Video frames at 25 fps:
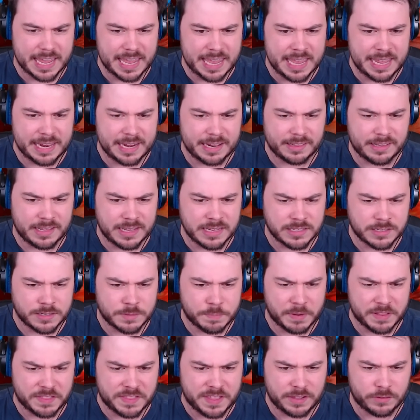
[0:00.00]
a hit at least,
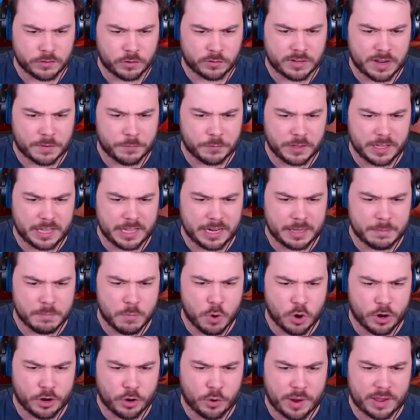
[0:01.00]
but things are definitely getting
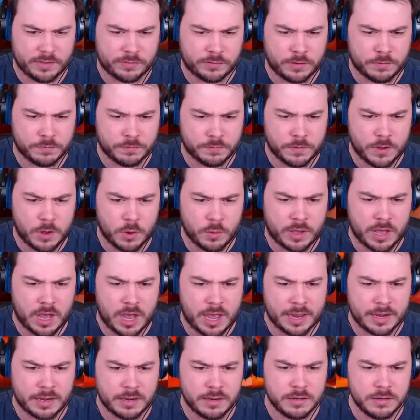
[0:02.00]
more aggressive. Oh,
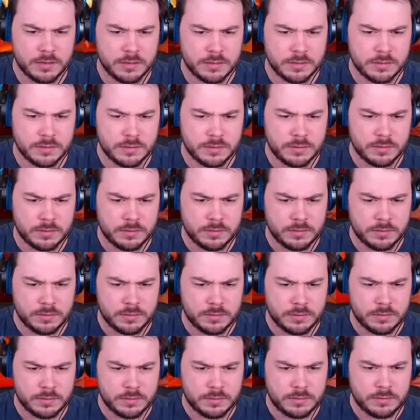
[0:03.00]
God.
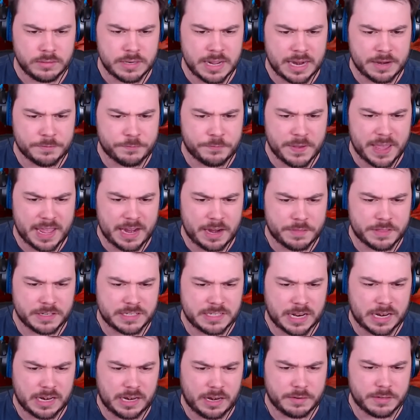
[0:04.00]
Not a fan of the
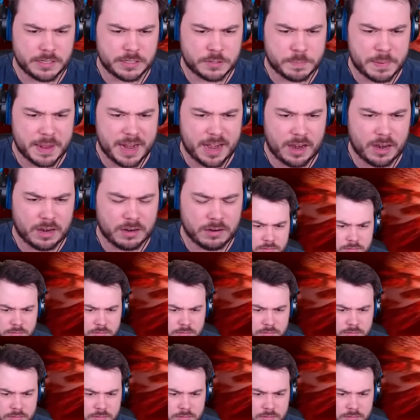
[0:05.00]
Tunnel of Despair.